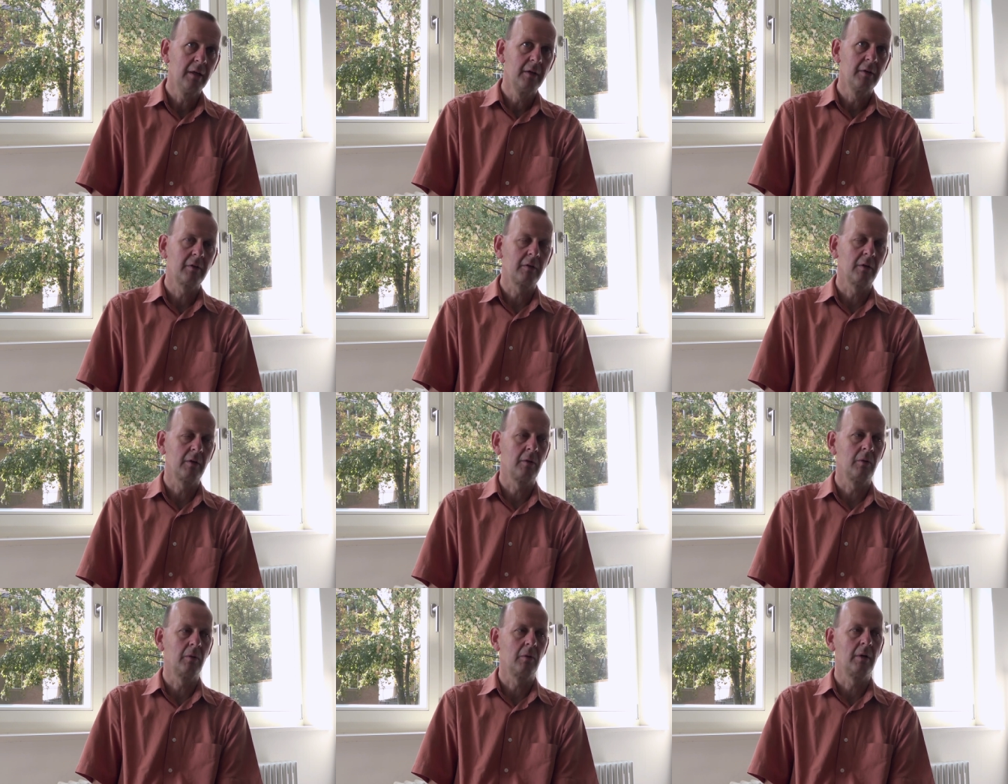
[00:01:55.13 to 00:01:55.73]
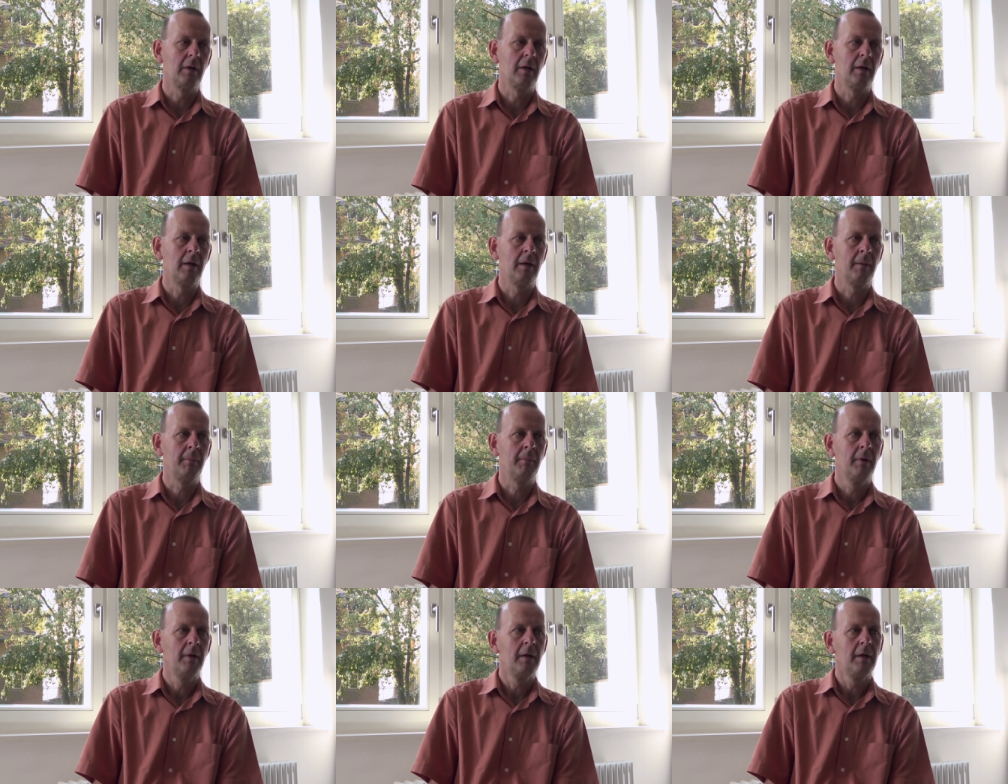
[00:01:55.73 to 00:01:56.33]
So,
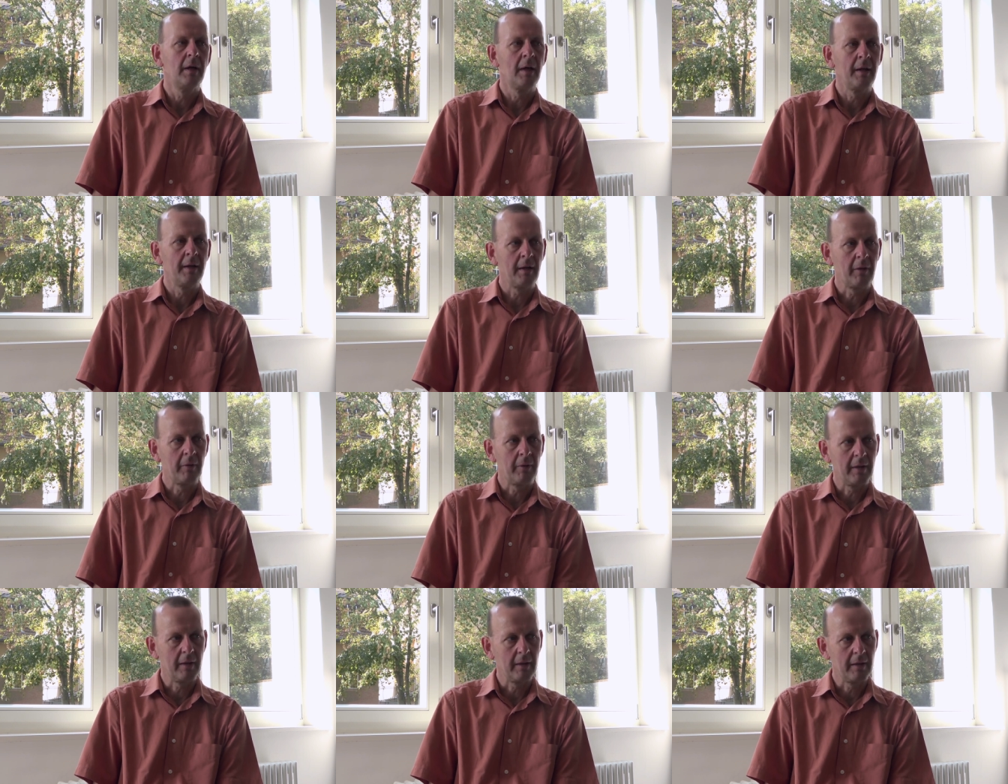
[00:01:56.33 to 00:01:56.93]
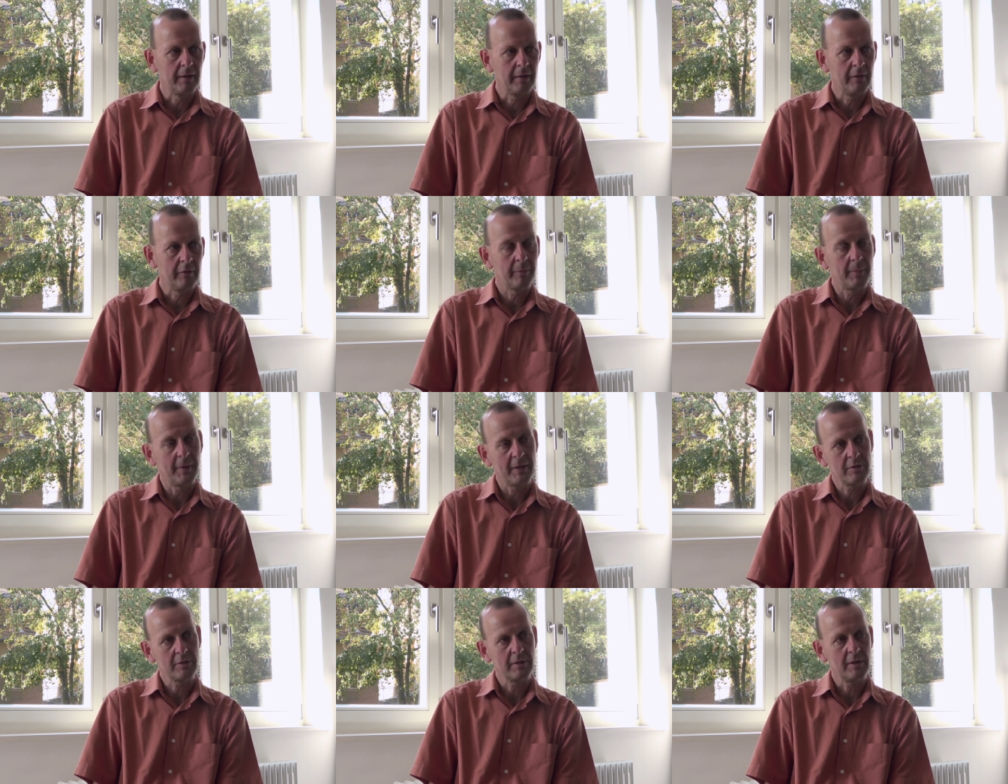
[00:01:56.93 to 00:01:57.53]
and our
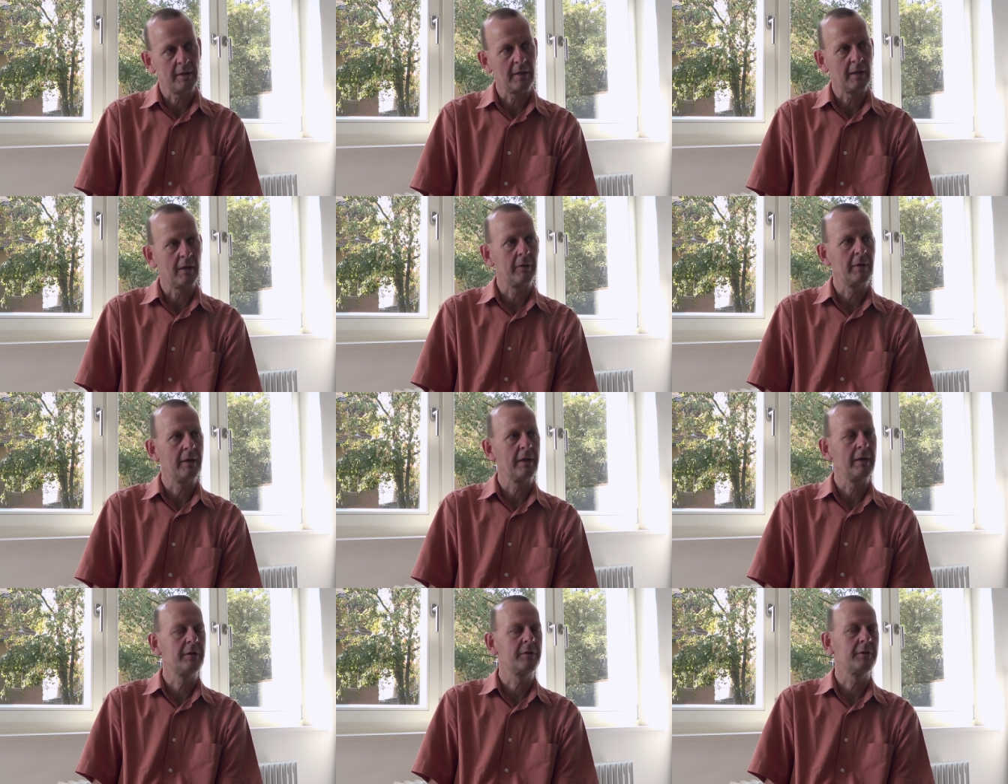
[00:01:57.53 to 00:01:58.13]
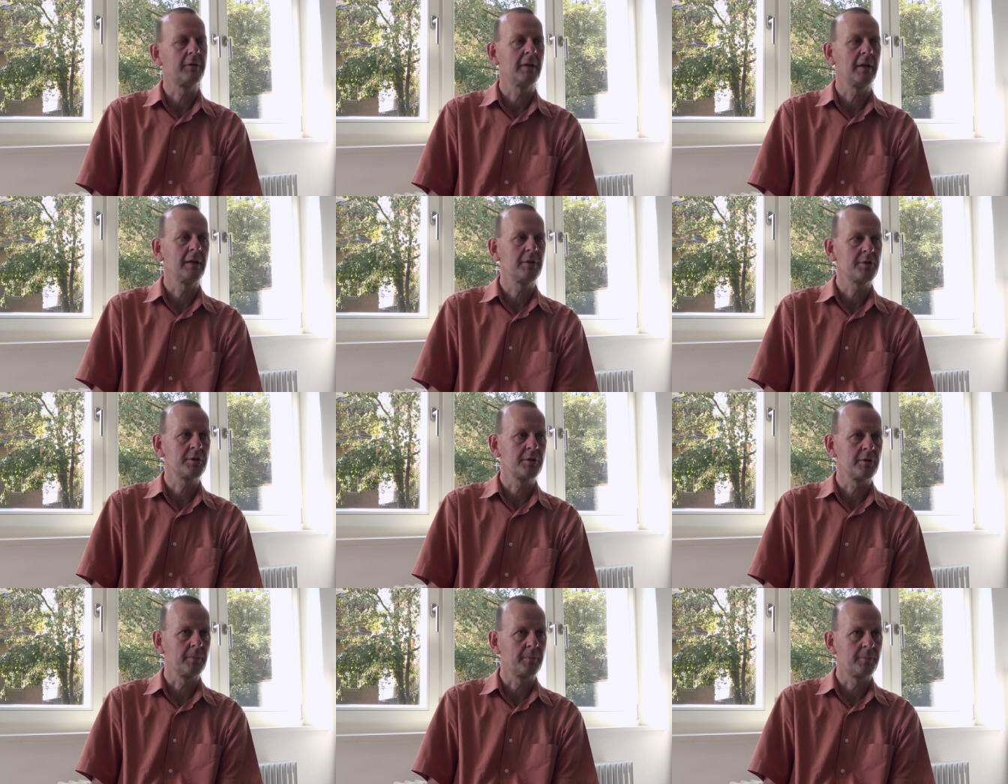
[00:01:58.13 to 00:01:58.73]
especially in our
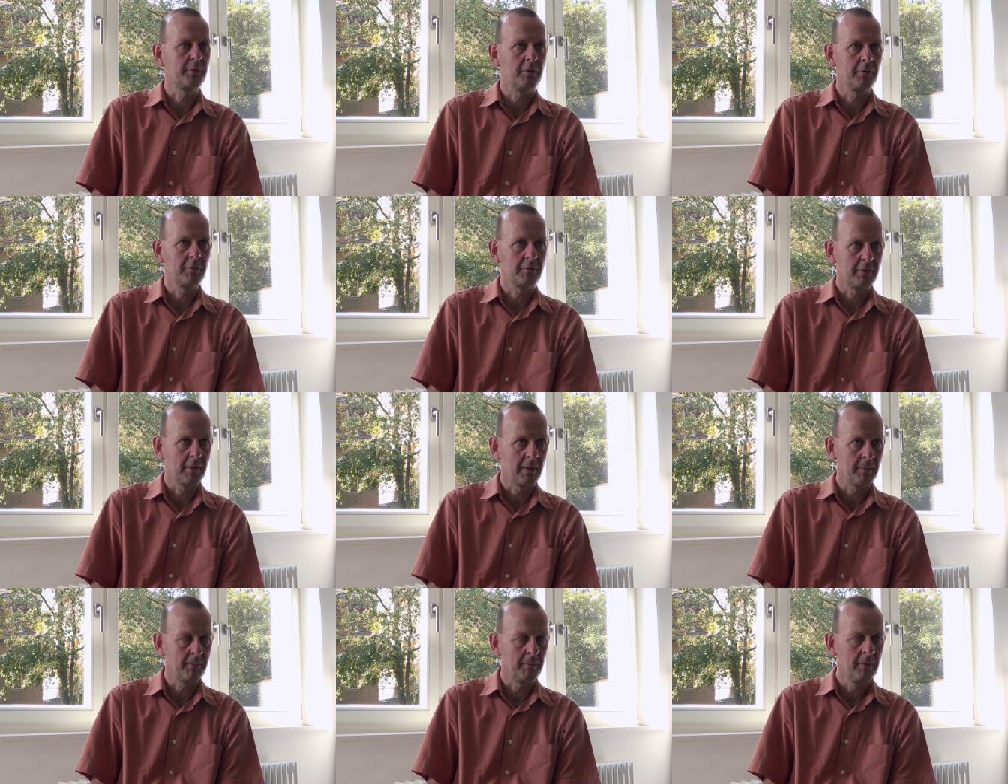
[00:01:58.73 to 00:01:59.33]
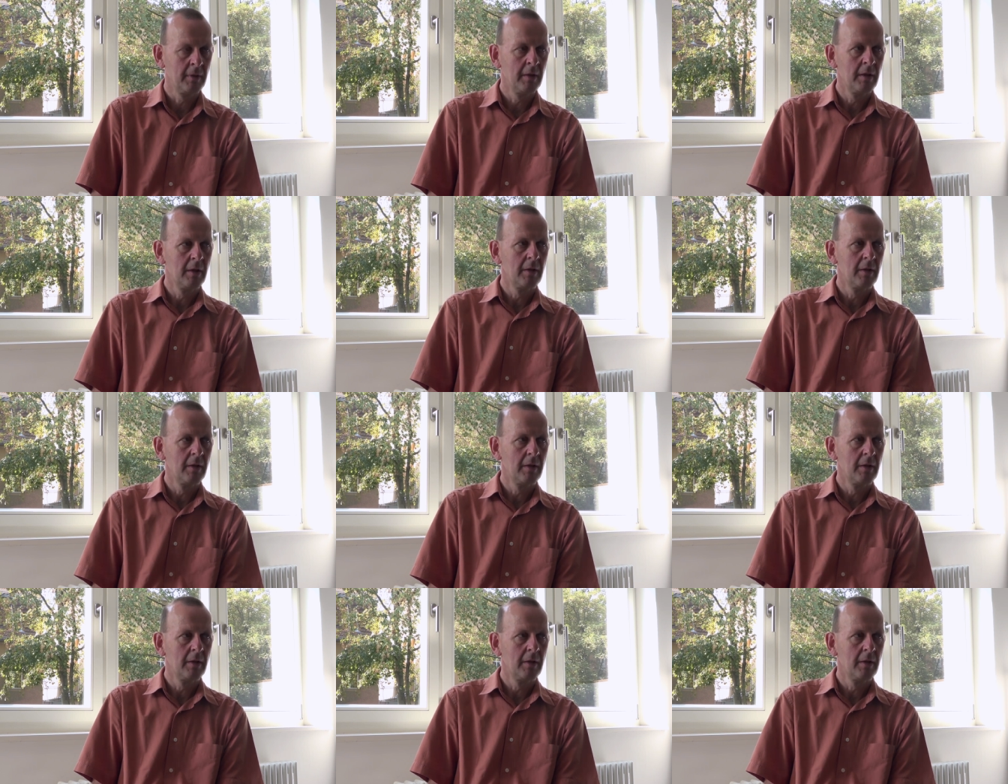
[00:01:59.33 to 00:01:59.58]
educational program,